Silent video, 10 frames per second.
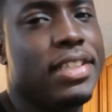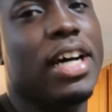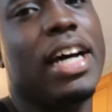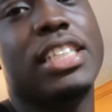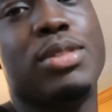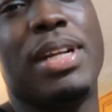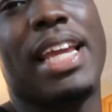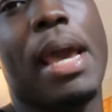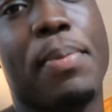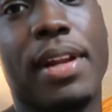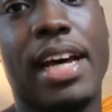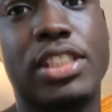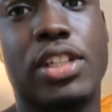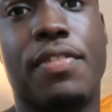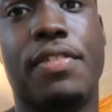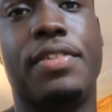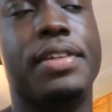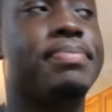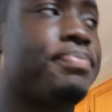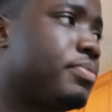No, I just want to capitalize off of
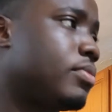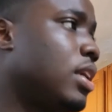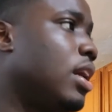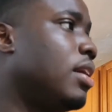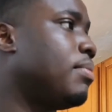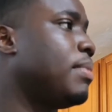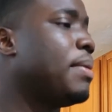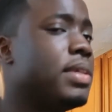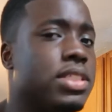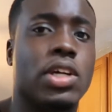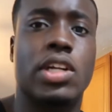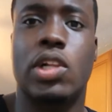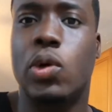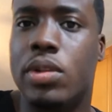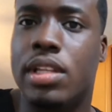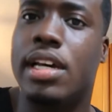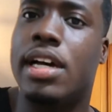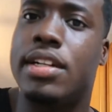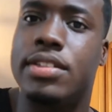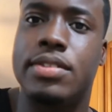it. Maybe start a clothing
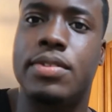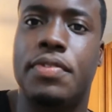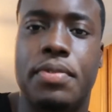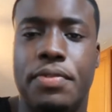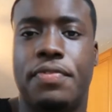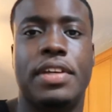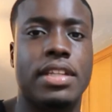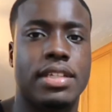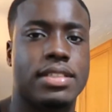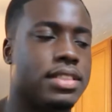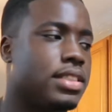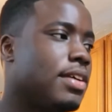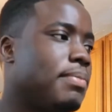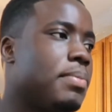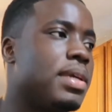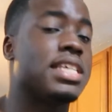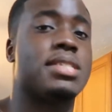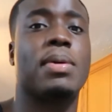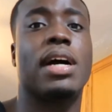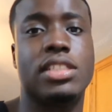line with fitness and stuff. Maybe get
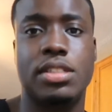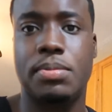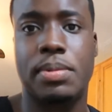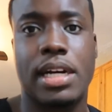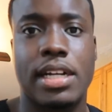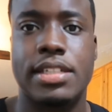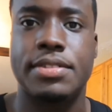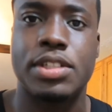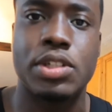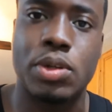sponsored by, you